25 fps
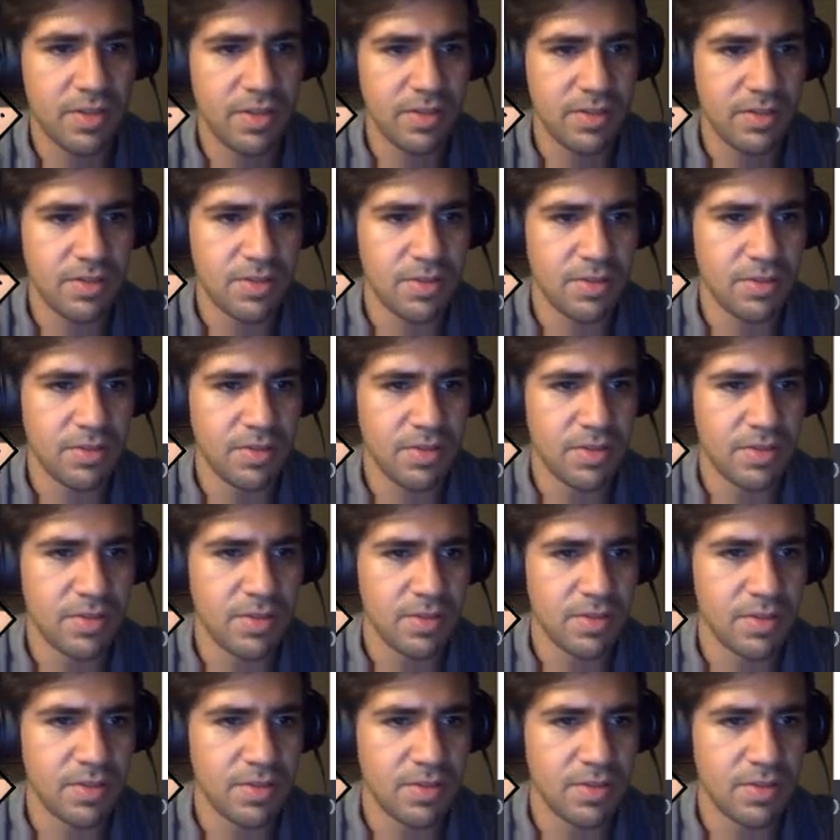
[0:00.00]
And so this
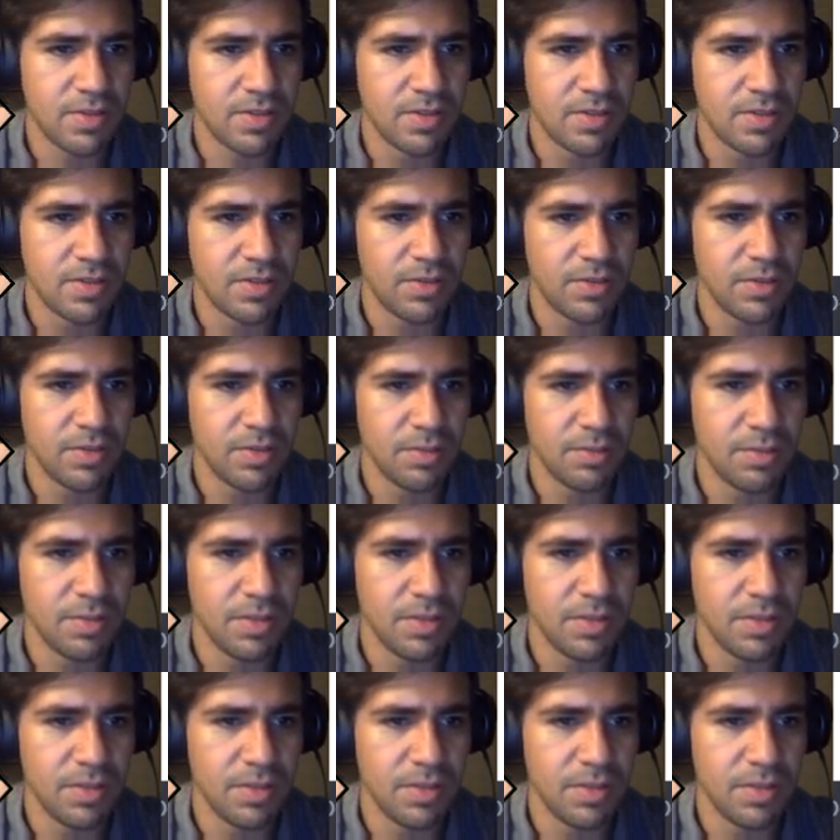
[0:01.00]
is going to